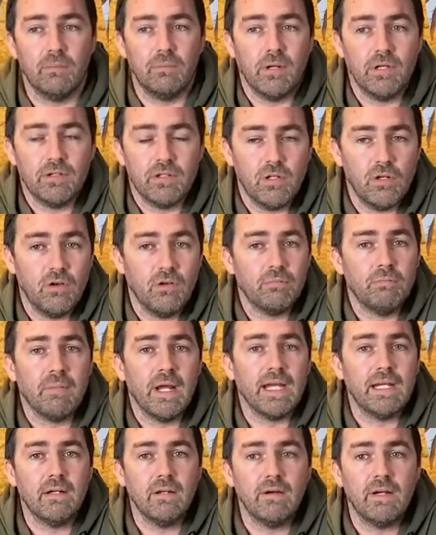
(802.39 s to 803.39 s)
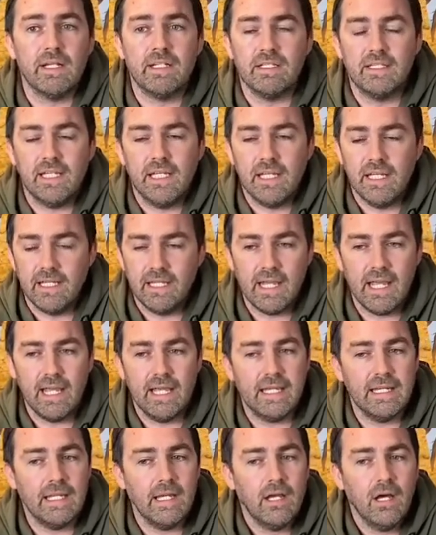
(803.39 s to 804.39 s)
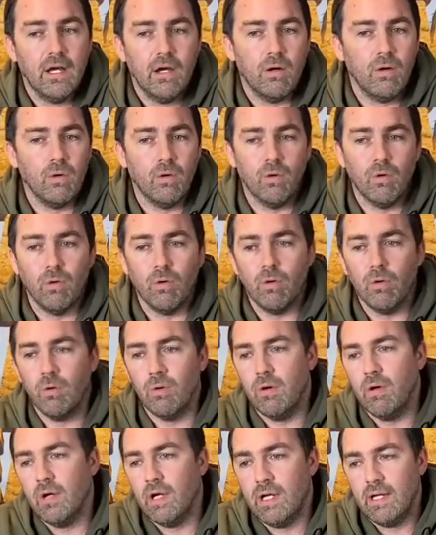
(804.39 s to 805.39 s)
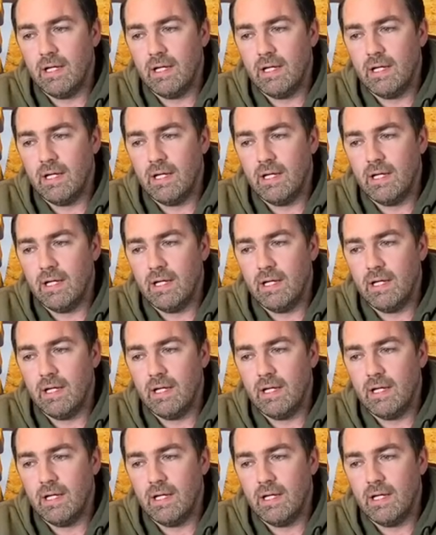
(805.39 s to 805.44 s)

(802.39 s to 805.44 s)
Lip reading: bundle of mainline DNA or